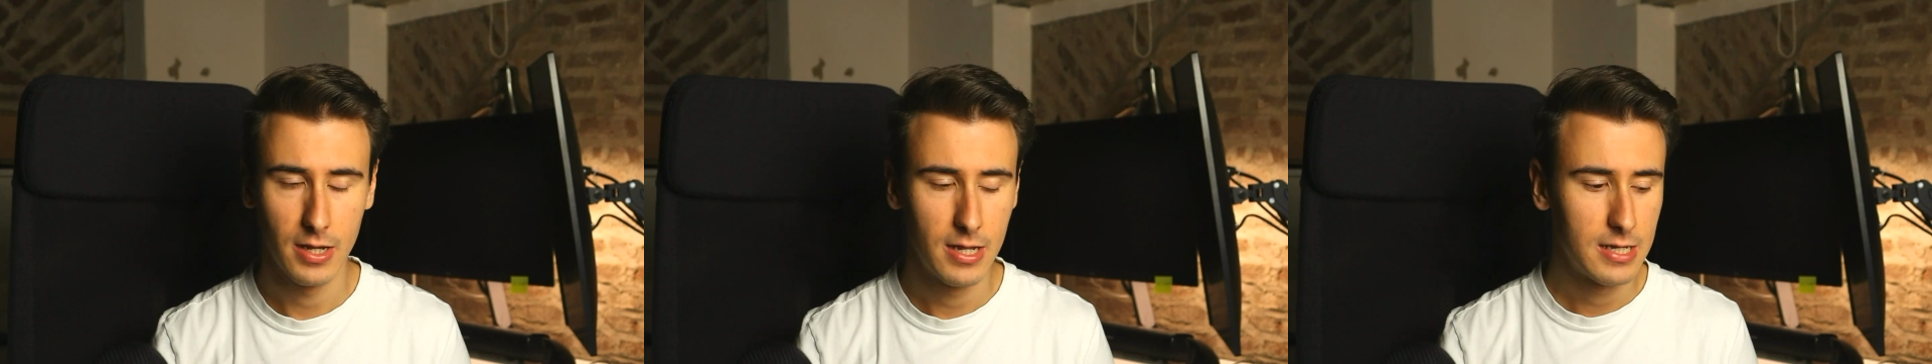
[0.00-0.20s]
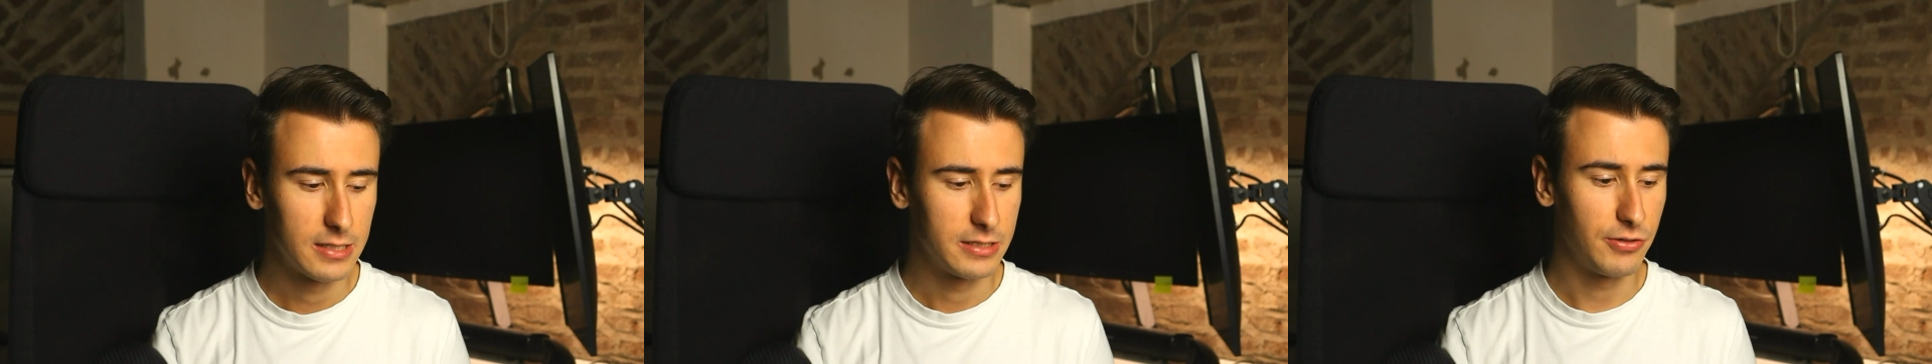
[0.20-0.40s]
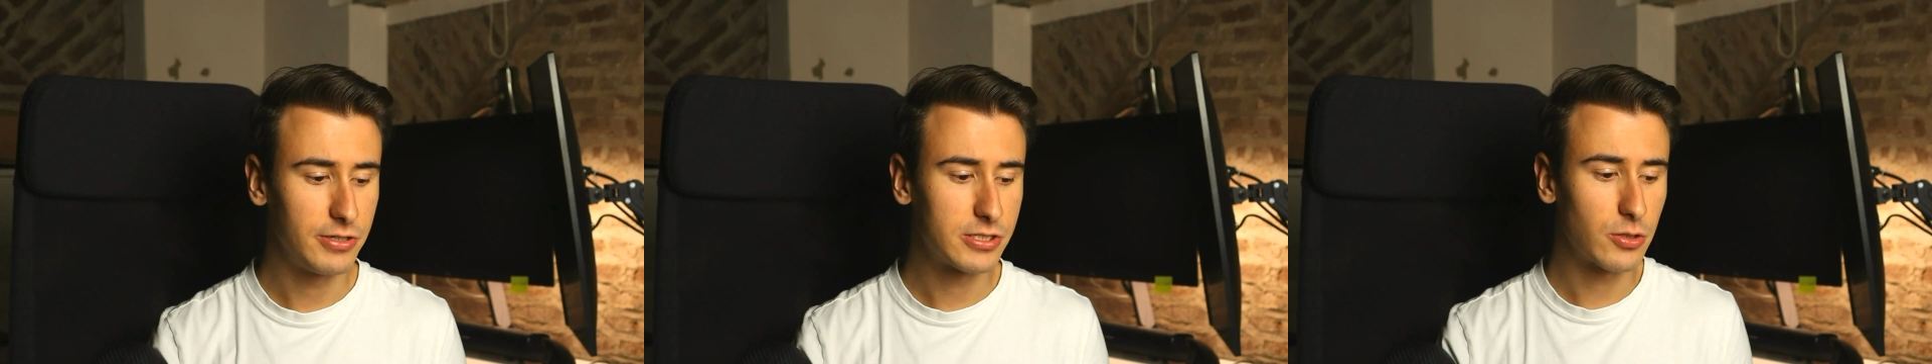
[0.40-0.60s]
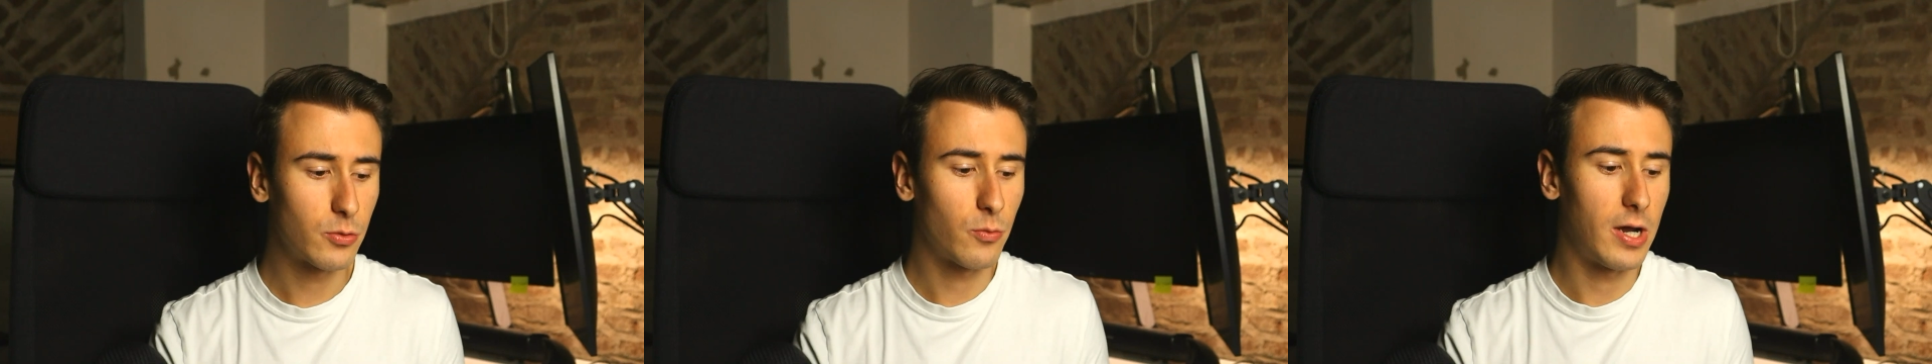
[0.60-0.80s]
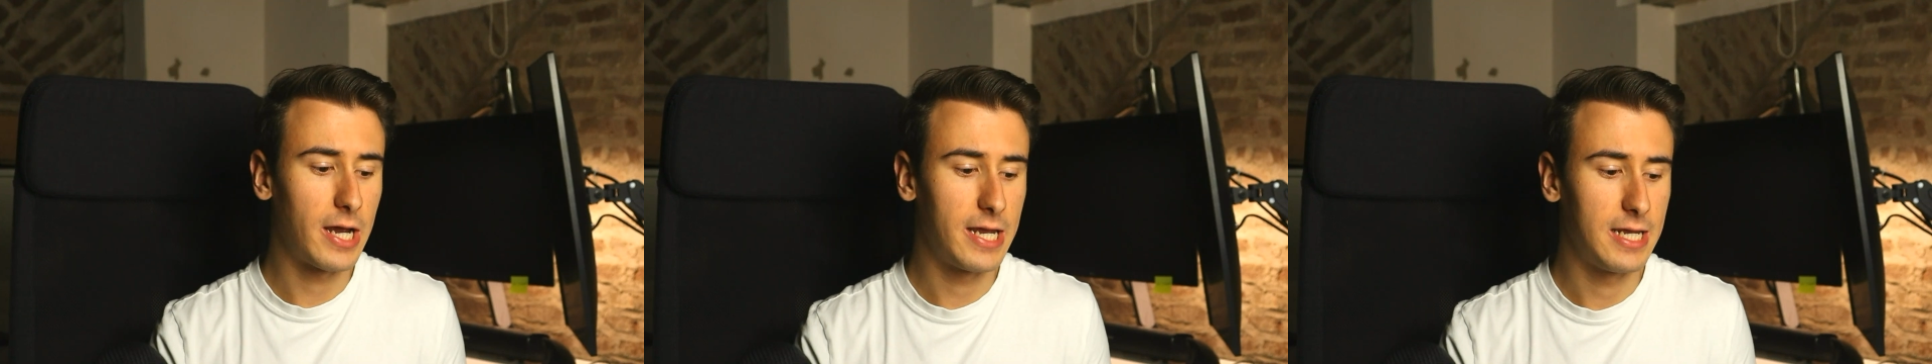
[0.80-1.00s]
The reason
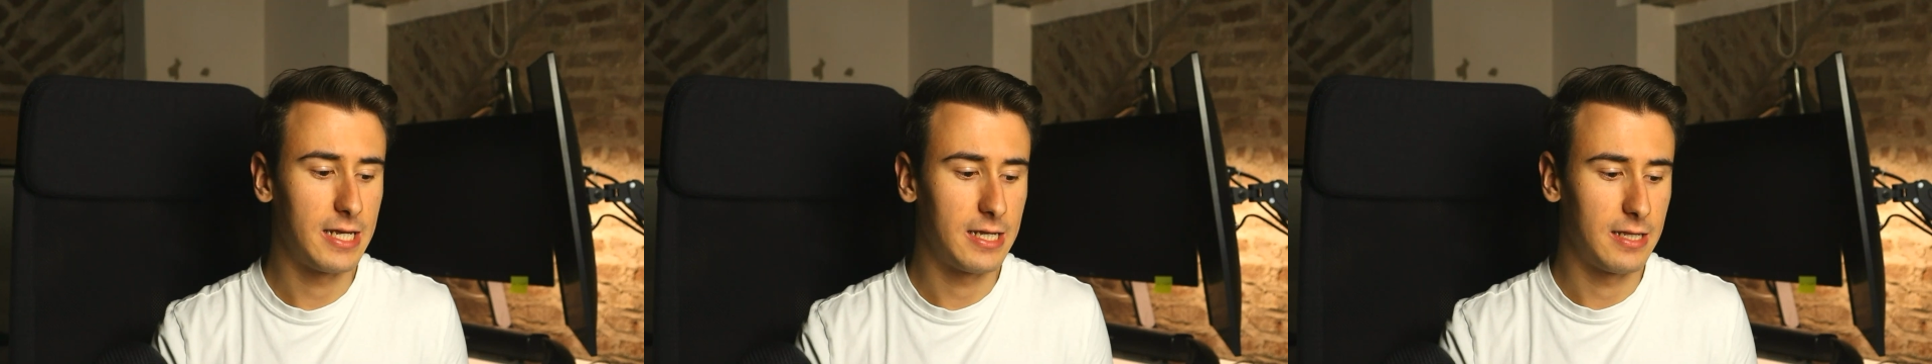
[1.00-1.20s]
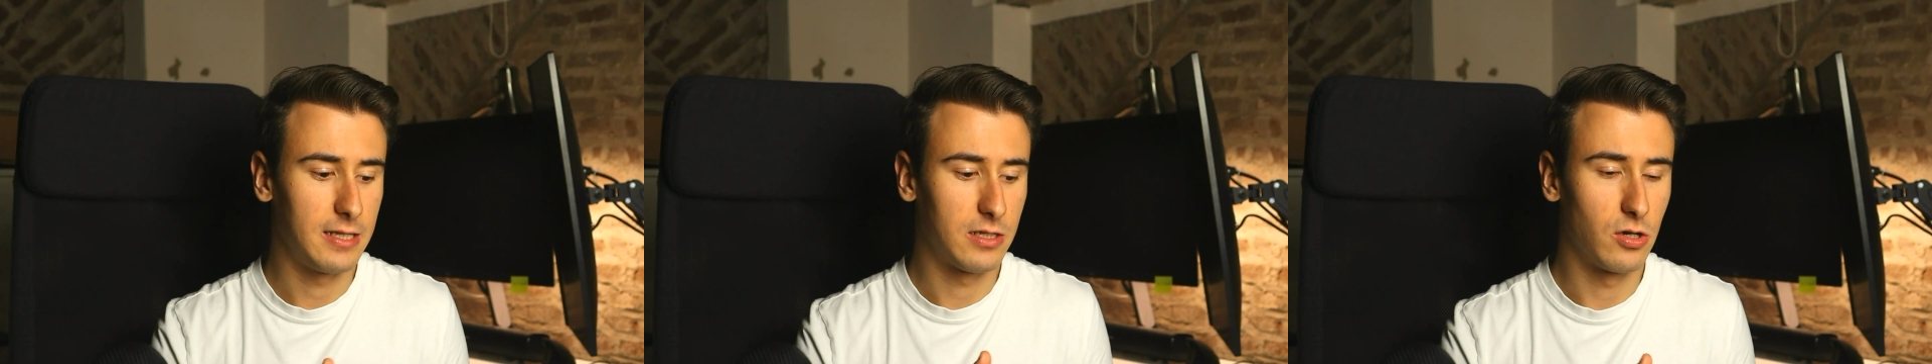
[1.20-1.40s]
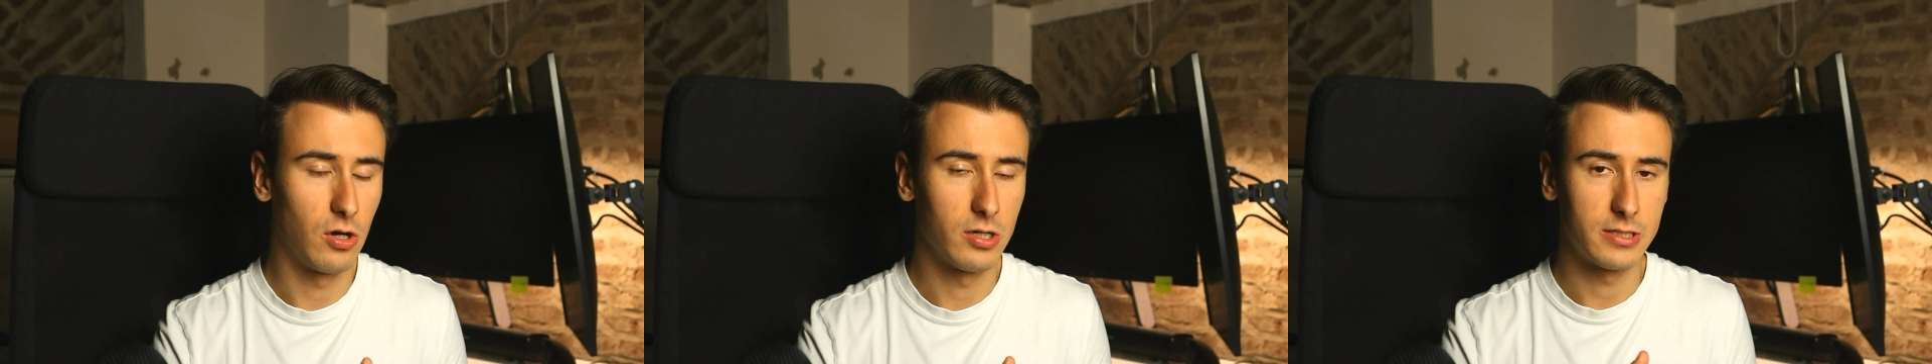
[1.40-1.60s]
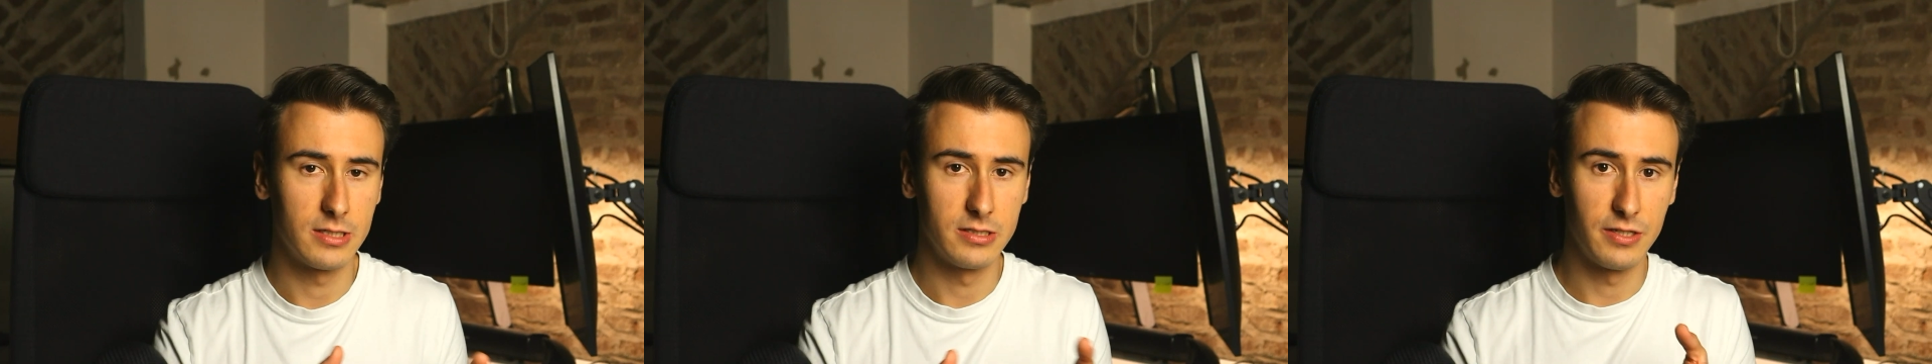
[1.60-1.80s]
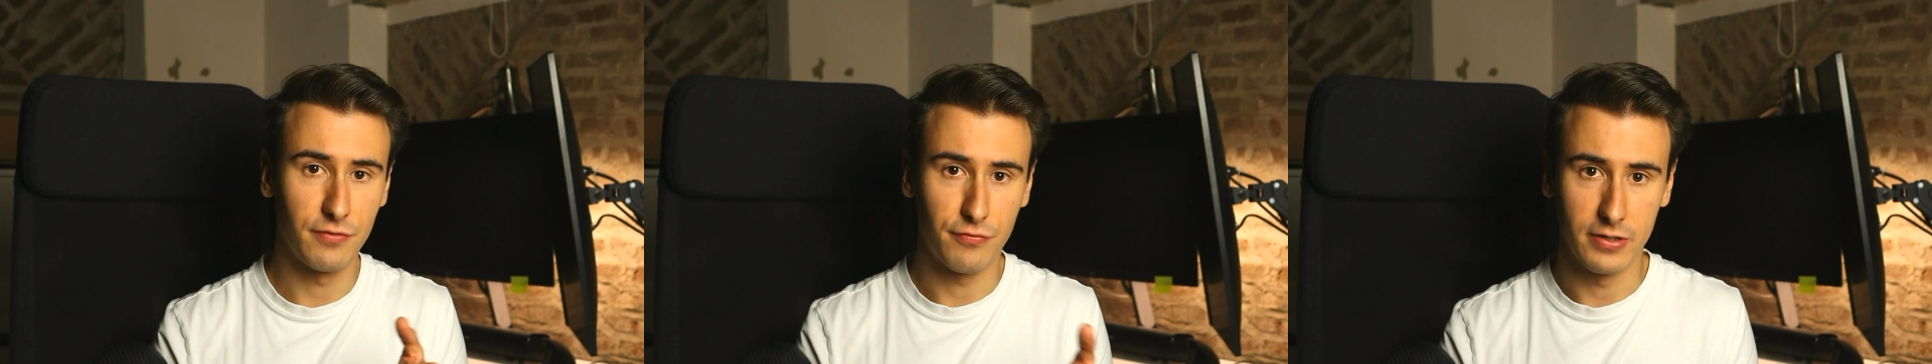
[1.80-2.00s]
why it got
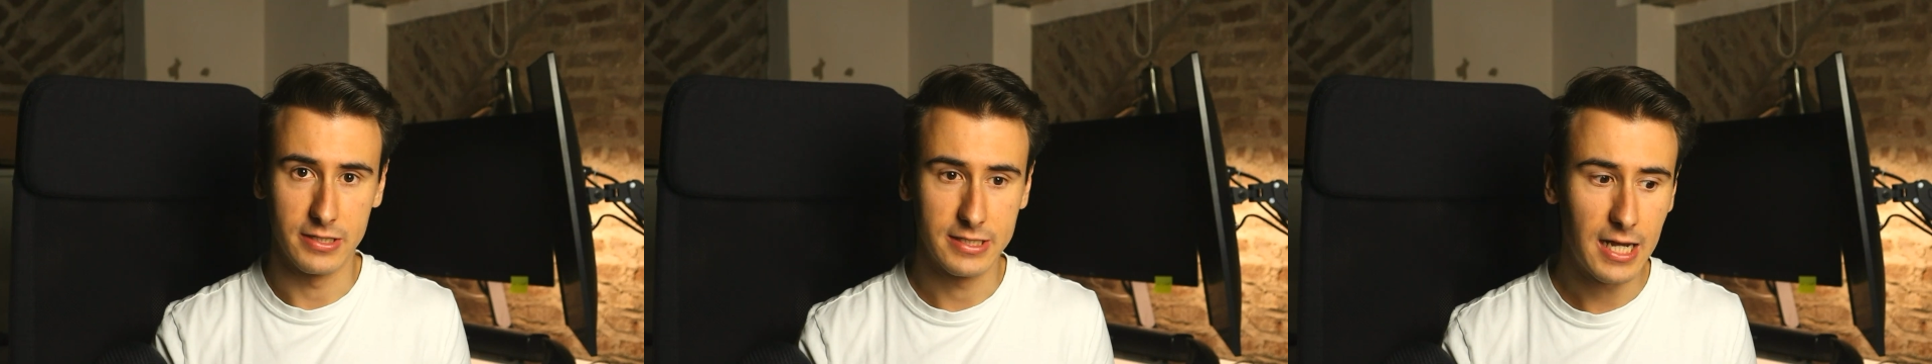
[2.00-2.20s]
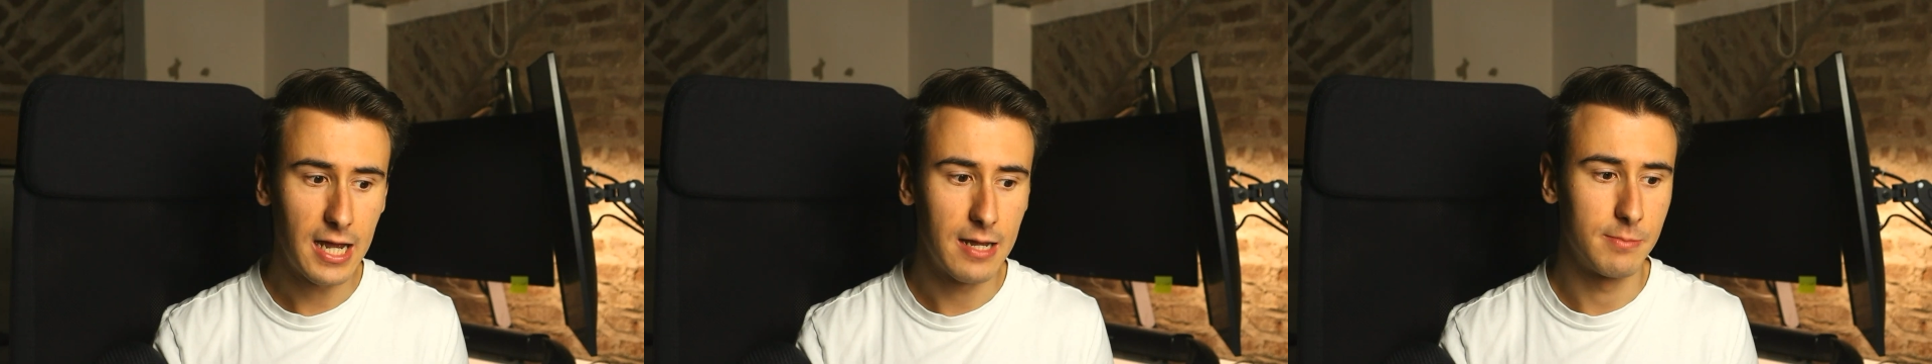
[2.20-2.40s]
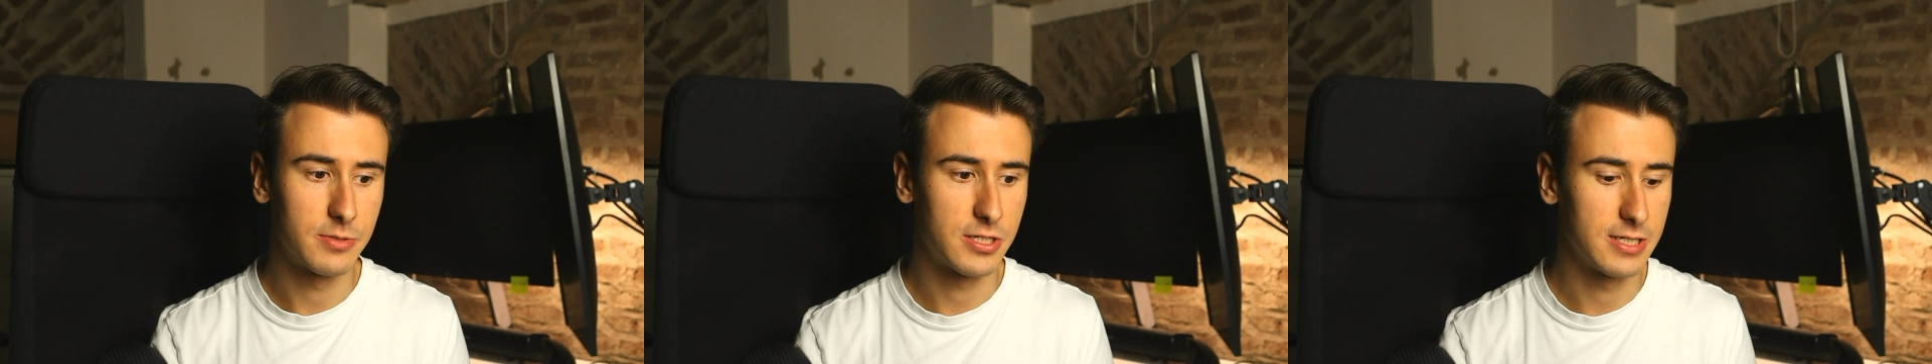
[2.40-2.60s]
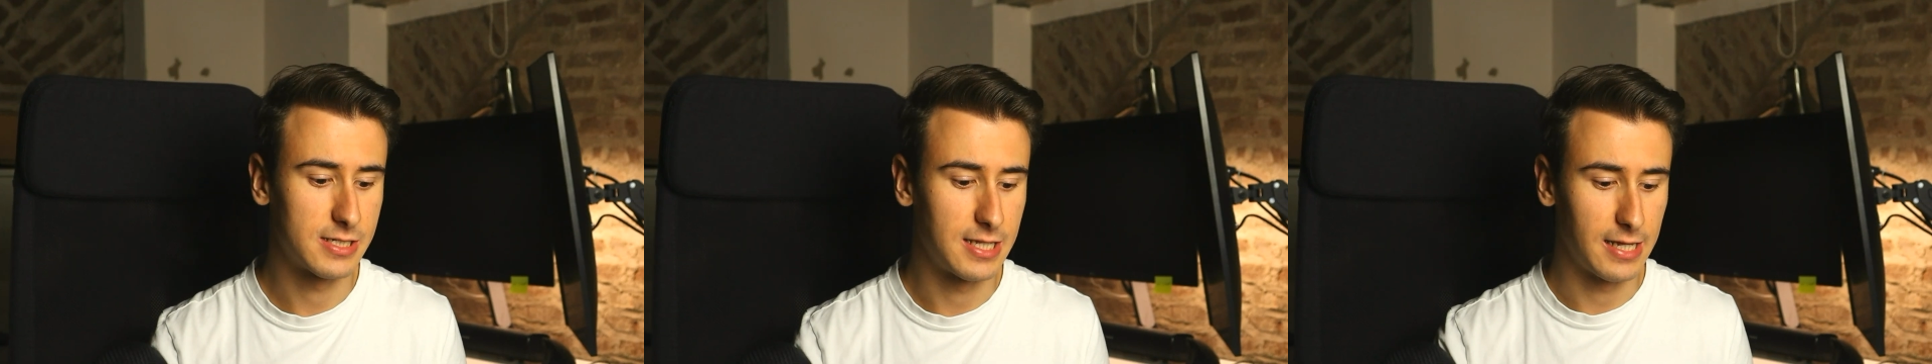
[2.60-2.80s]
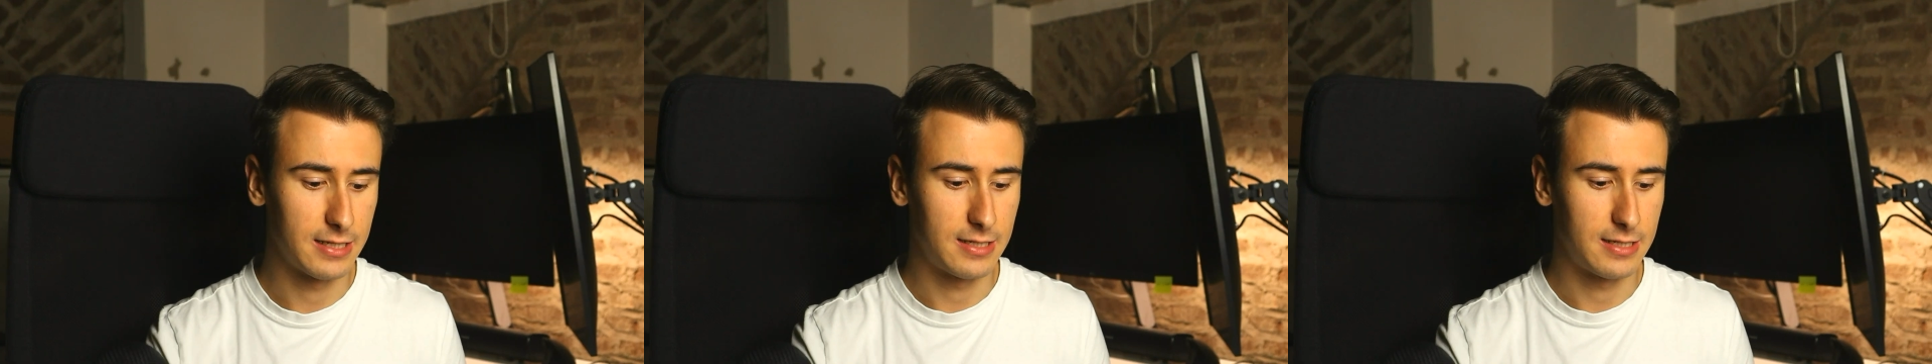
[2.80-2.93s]
different times is that